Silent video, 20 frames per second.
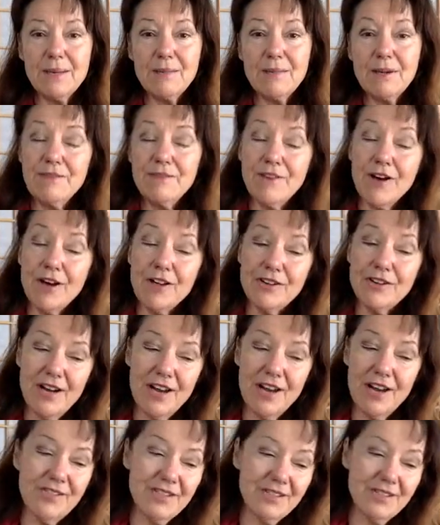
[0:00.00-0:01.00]
My father
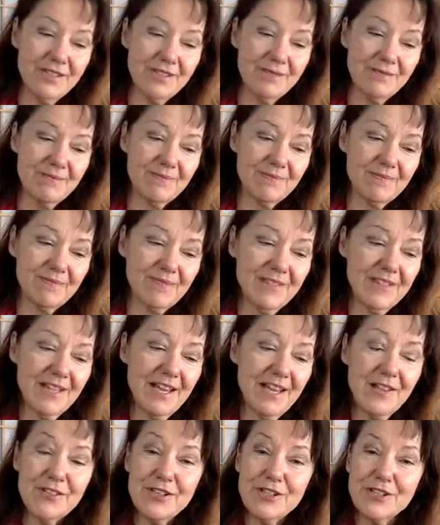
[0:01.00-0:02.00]
had
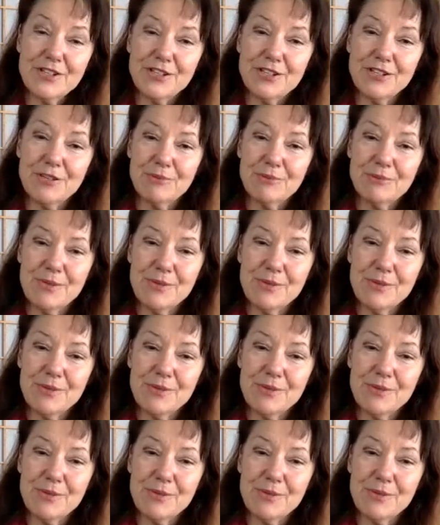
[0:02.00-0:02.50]
this term.